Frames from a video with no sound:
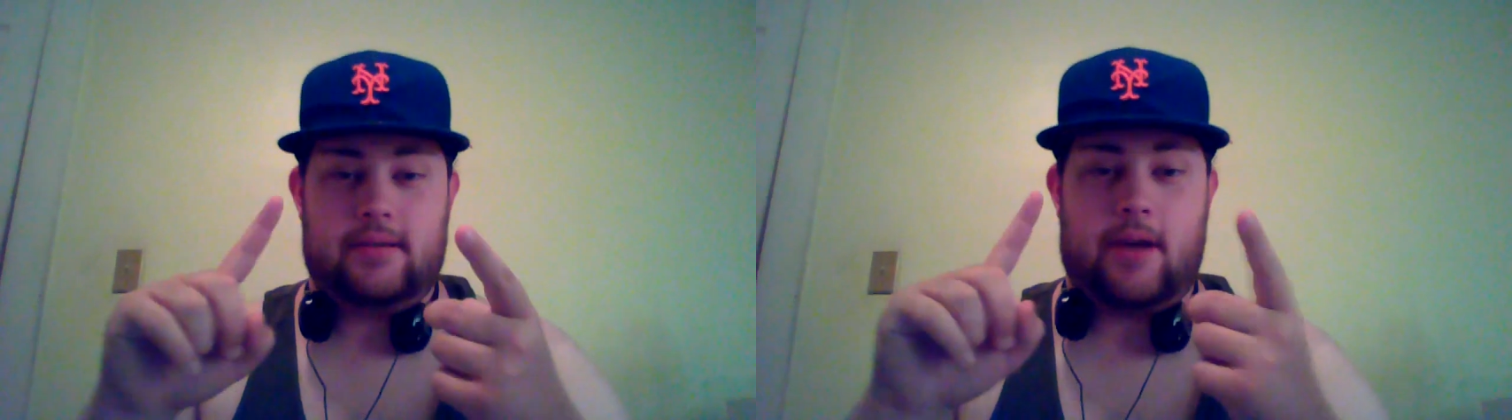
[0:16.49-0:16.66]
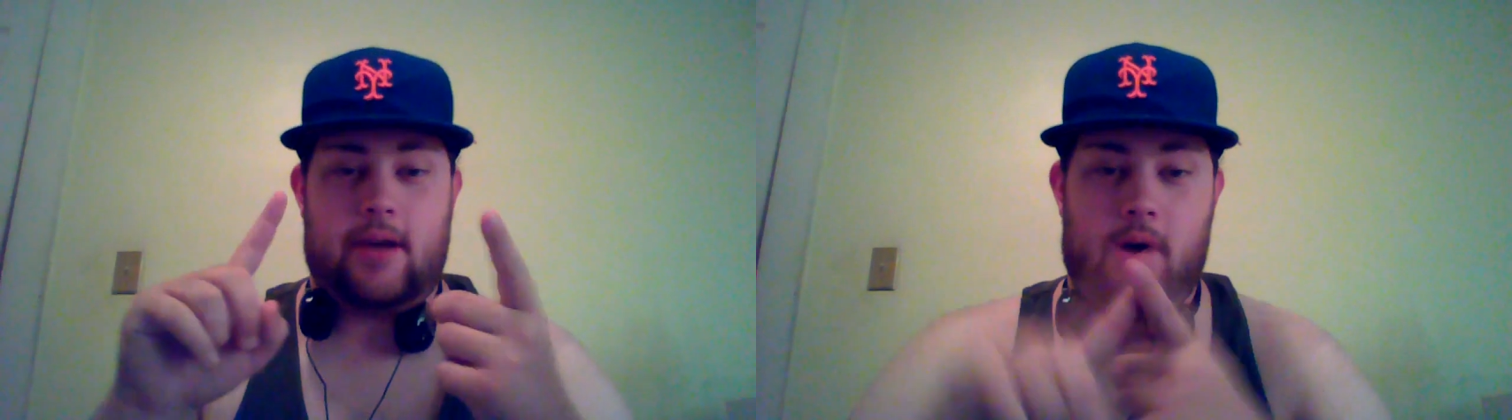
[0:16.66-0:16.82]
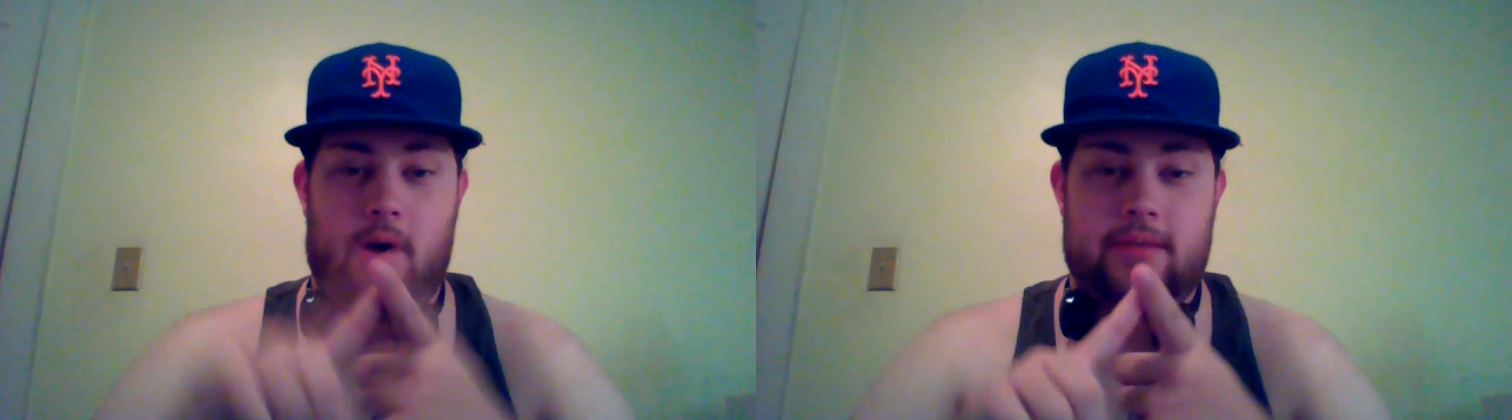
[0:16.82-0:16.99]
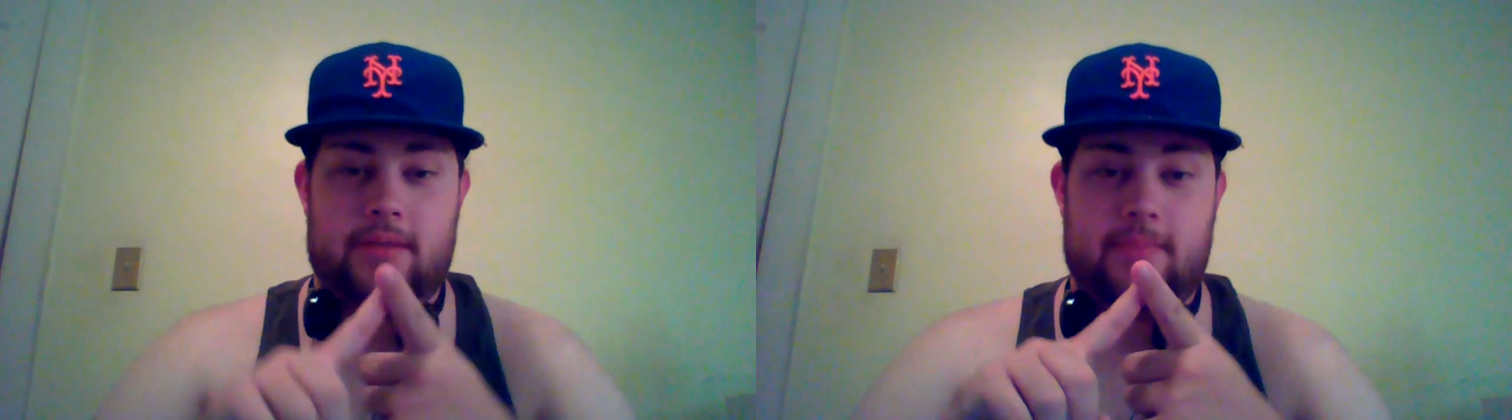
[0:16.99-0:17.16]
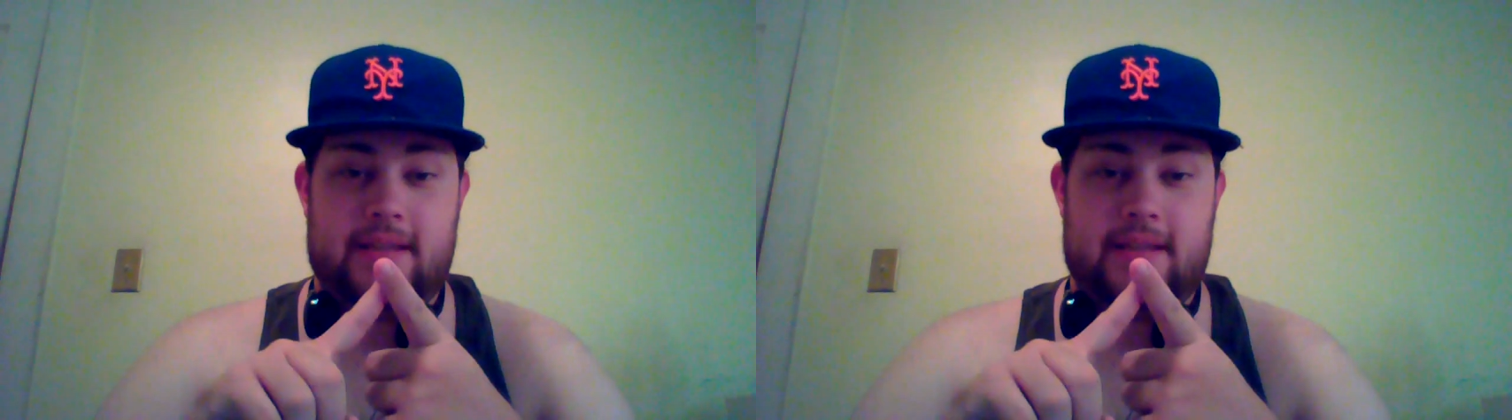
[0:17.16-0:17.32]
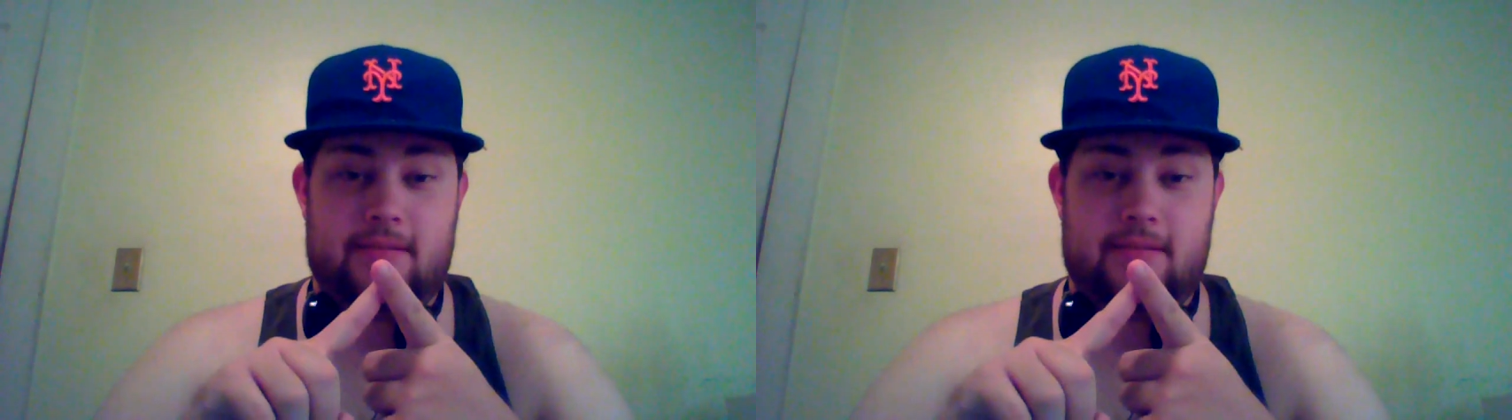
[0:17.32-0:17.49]
that I want the
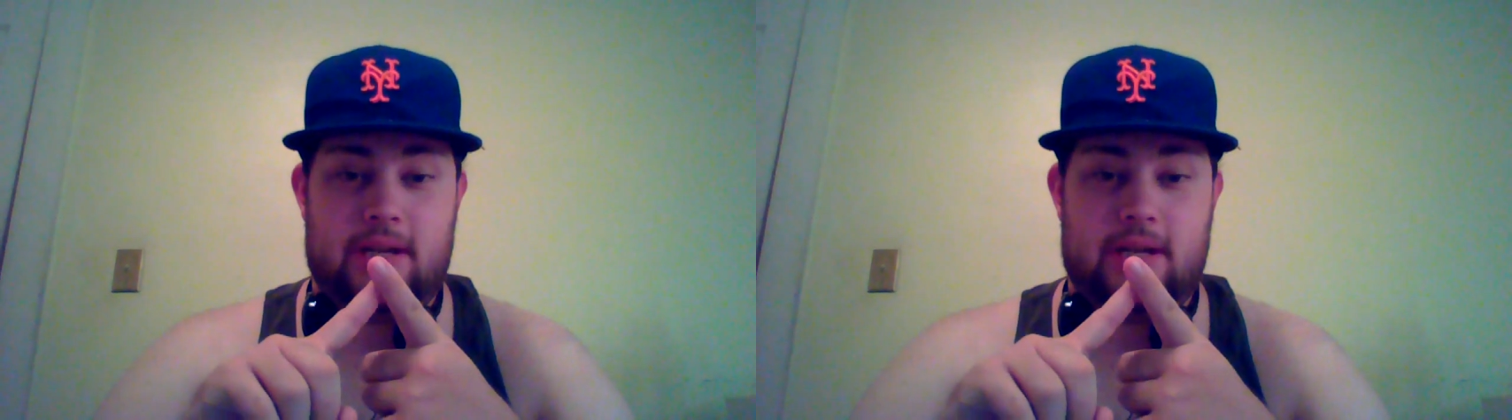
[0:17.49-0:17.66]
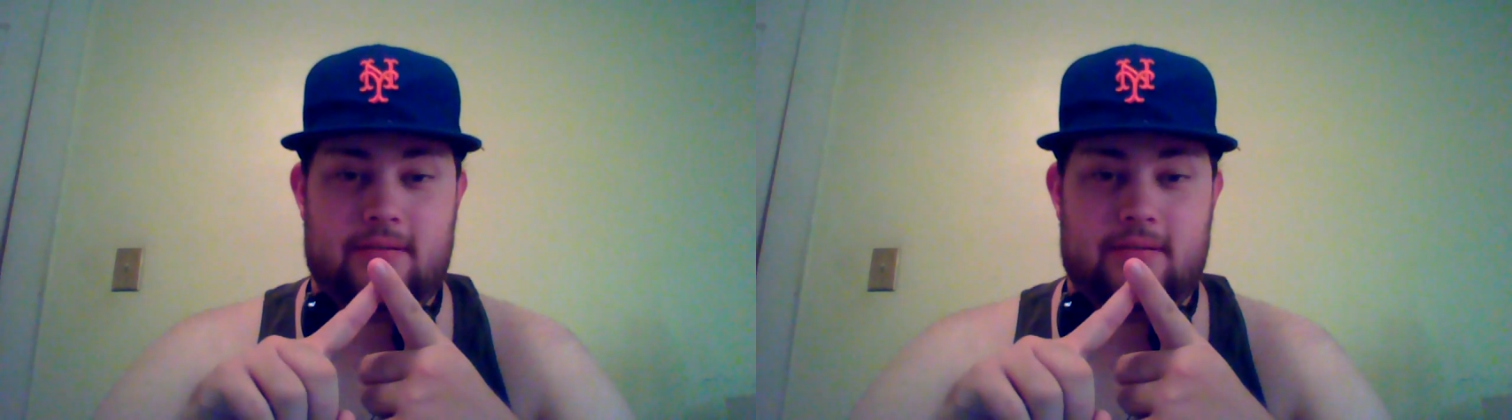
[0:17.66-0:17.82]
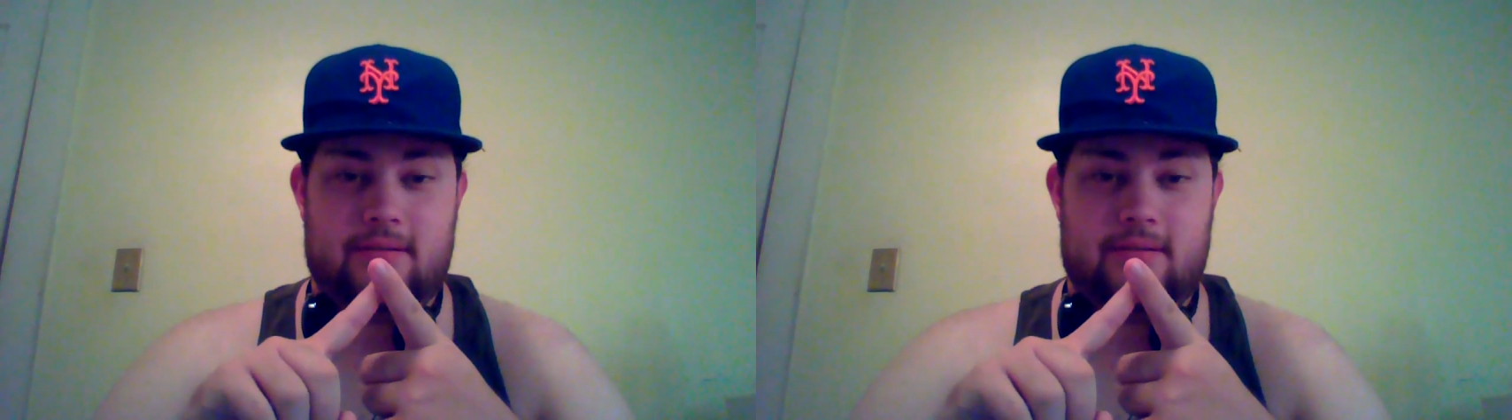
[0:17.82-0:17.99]
ban list to be,